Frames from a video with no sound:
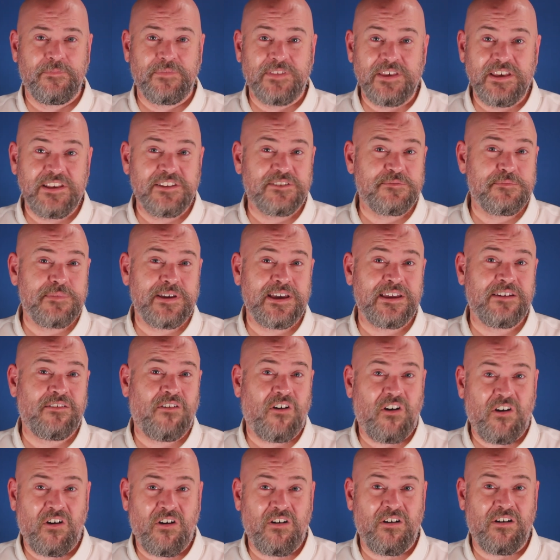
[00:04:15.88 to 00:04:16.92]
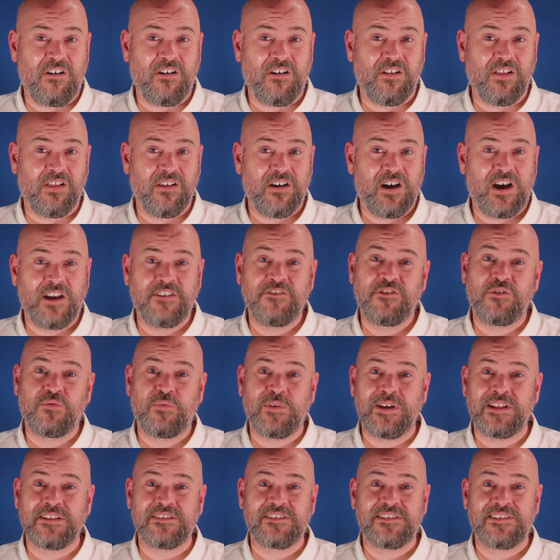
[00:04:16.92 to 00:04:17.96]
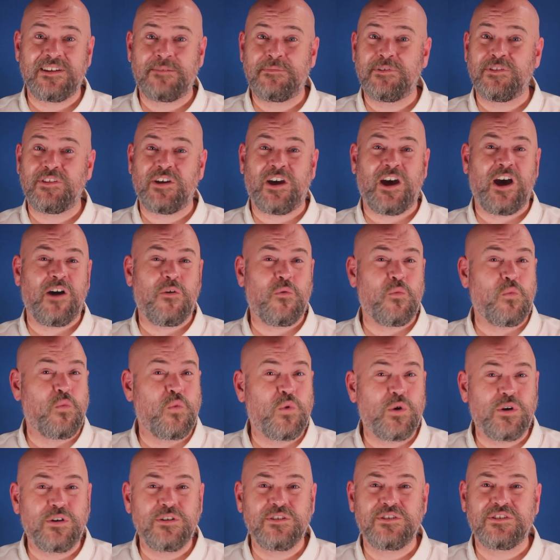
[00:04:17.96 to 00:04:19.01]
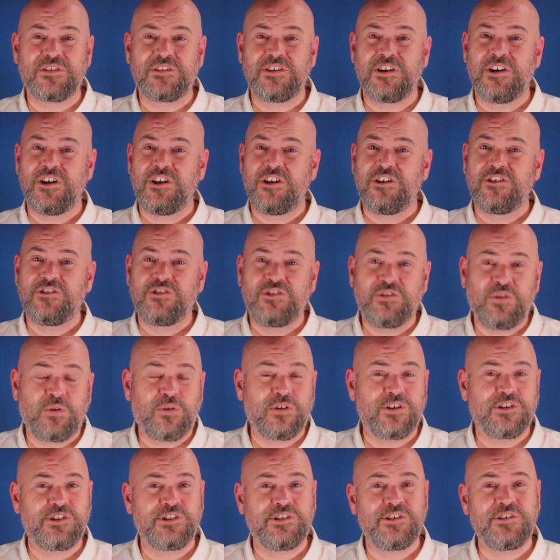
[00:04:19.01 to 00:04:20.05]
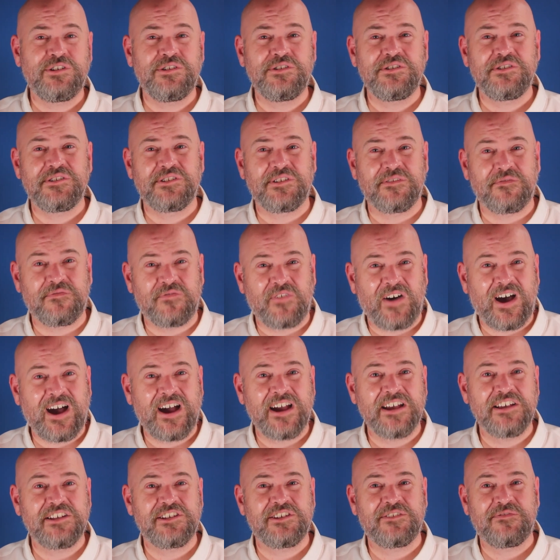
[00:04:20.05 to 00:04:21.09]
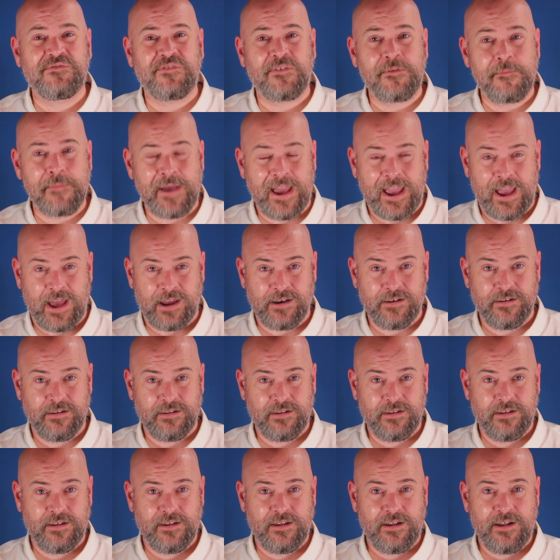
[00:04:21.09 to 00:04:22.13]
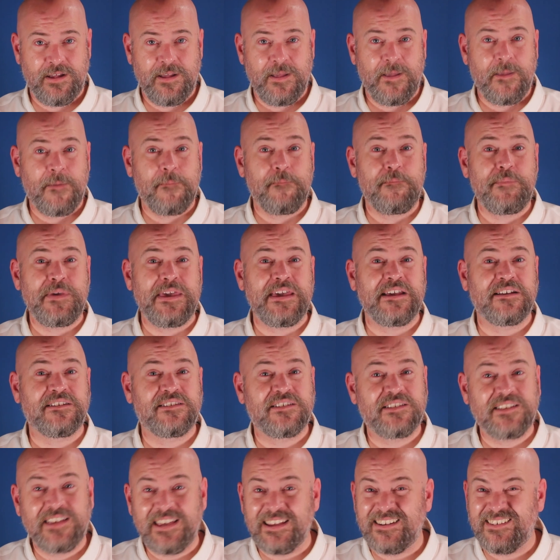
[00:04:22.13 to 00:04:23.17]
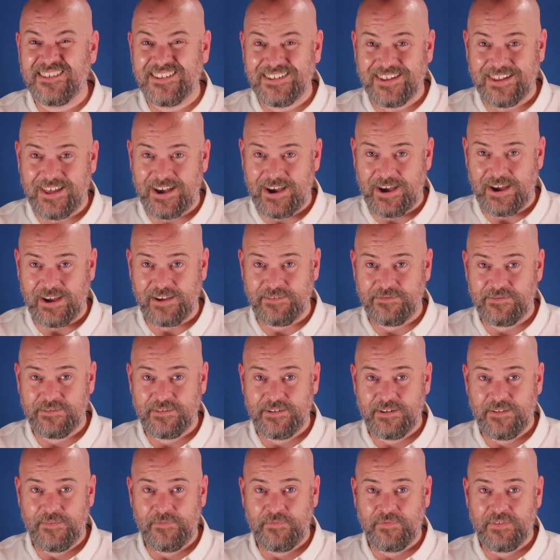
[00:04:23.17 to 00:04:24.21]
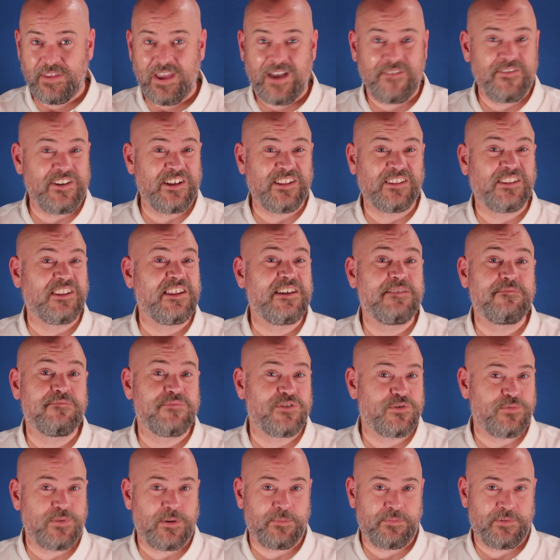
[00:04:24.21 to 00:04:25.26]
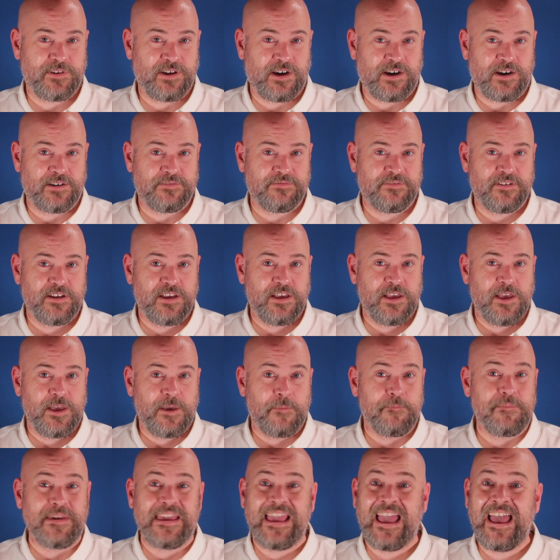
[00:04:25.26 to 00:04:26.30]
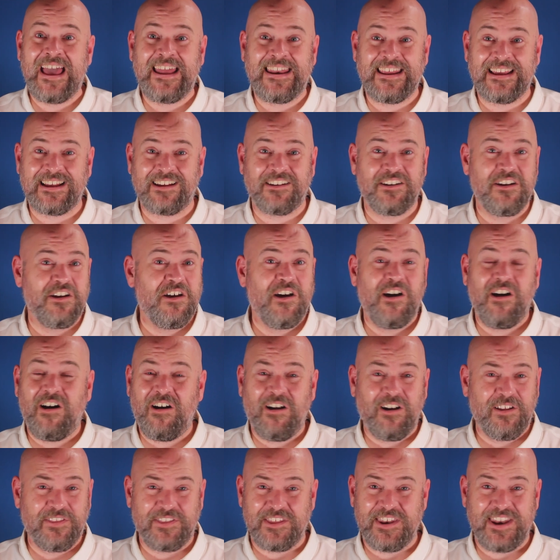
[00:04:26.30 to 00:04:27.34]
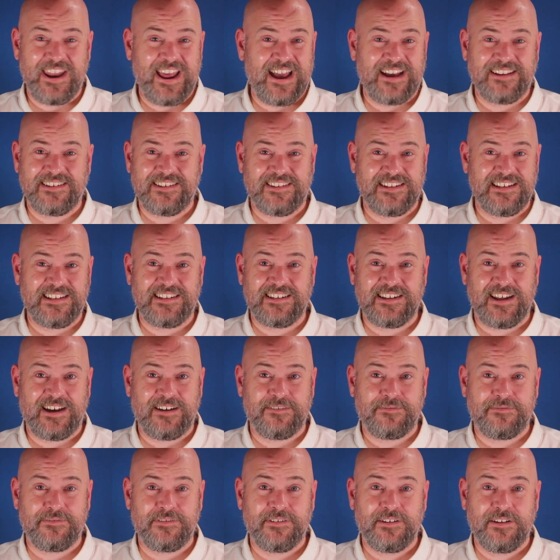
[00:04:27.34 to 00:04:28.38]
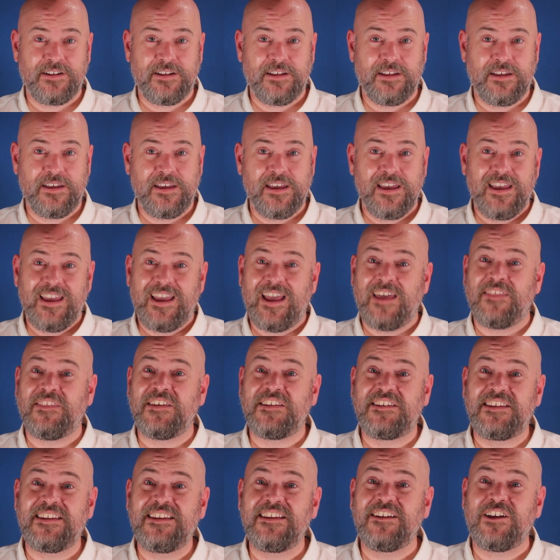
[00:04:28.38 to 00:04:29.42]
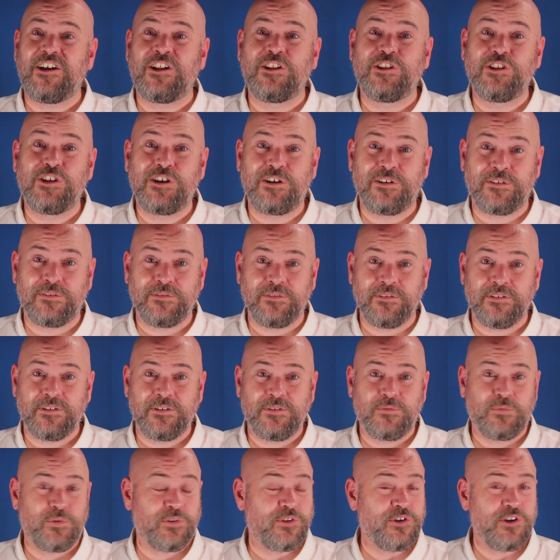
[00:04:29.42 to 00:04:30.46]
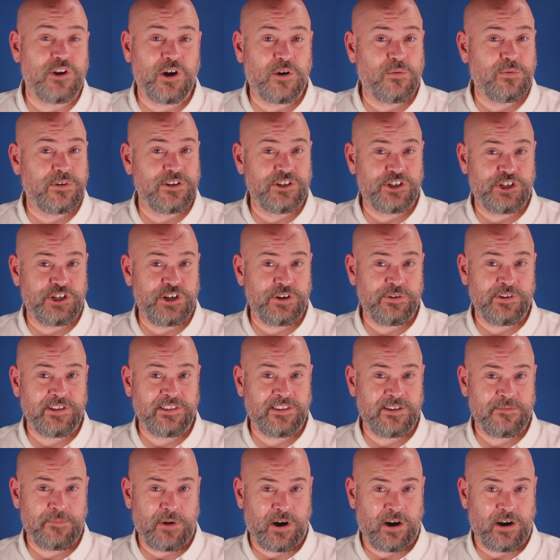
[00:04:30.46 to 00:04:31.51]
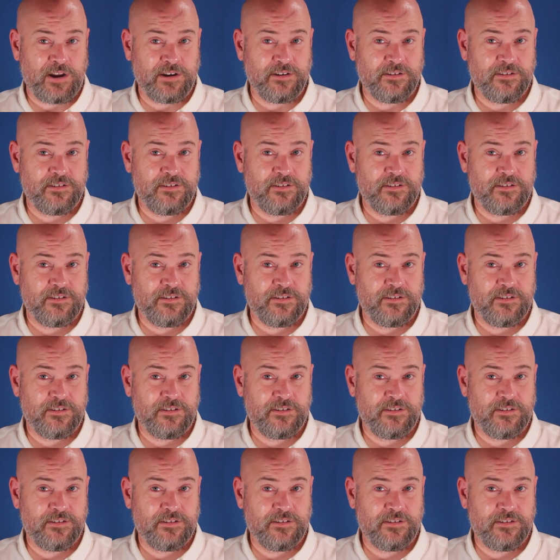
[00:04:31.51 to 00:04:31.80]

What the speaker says: These men all underwent some of the worst tortures devised for man, being skinned alive, having limbs ripped off, beheading, all of the nasty stuff. And they did it alone, with no one cheering them on.